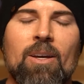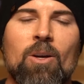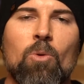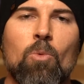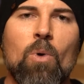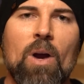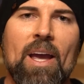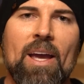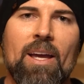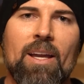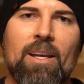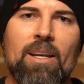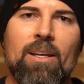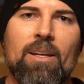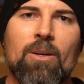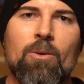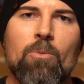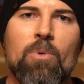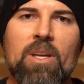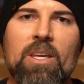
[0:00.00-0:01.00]

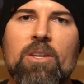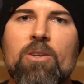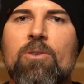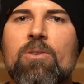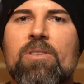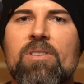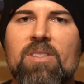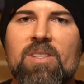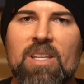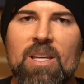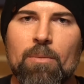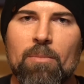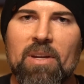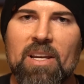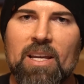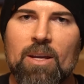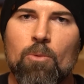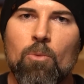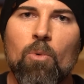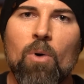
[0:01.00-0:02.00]
when we use
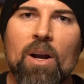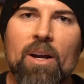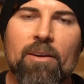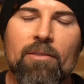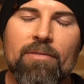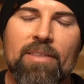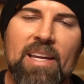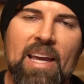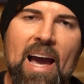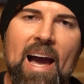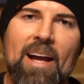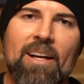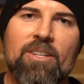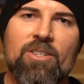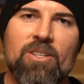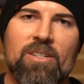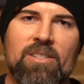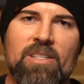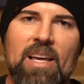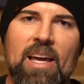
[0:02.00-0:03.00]
CBD, one of the
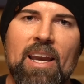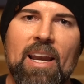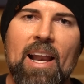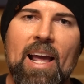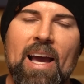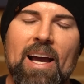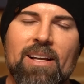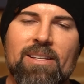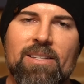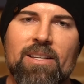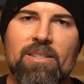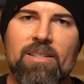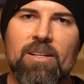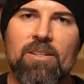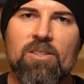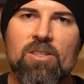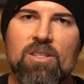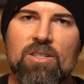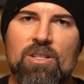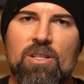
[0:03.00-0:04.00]
actions that it has is
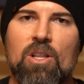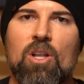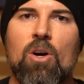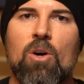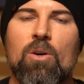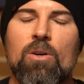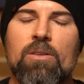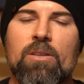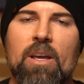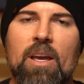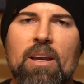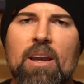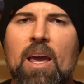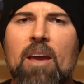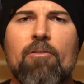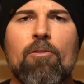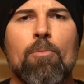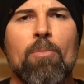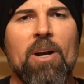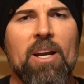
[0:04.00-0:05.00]
it slows, and
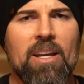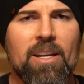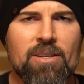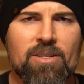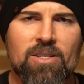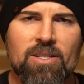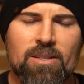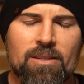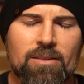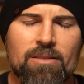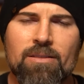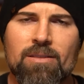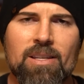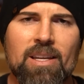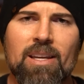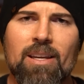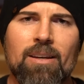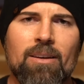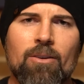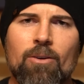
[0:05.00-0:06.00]
everybody has
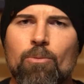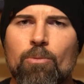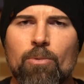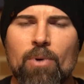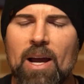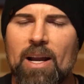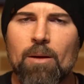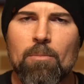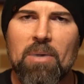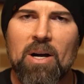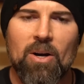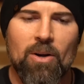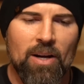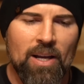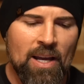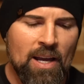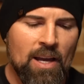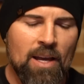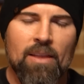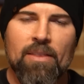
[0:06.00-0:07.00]
seen or read
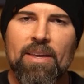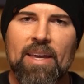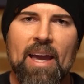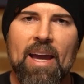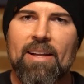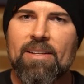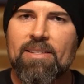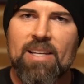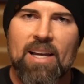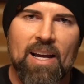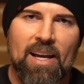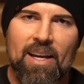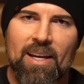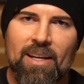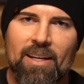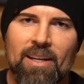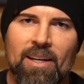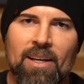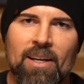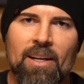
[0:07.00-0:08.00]
about the
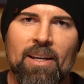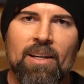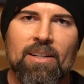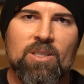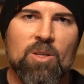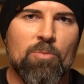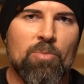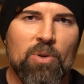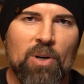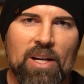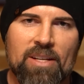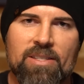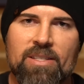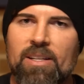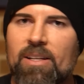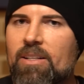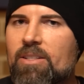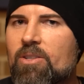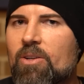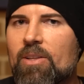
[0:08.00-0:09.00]

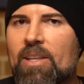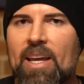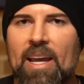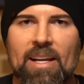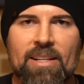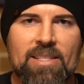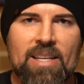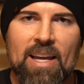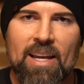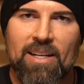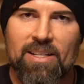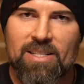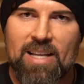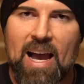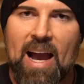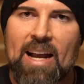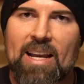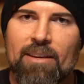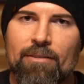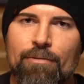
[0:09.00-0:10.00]
antidepressant or the
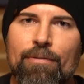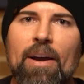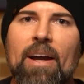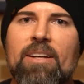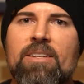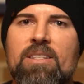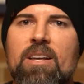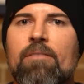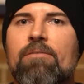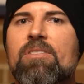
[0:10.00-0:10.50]
anti-anxiety effects of